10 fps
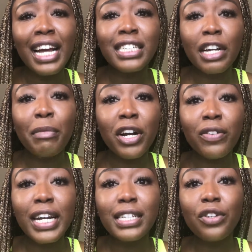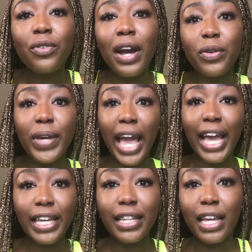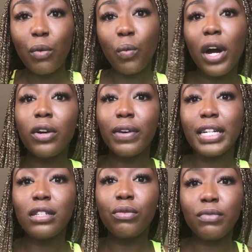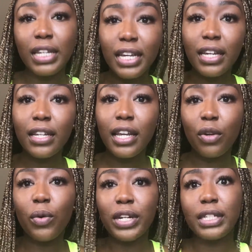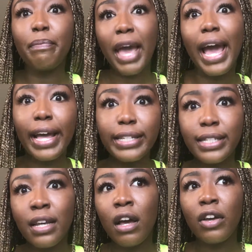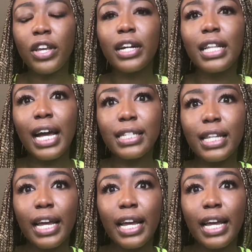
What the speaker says: I checked my grades, and you know how you calculate what grades you need in order to pass your class?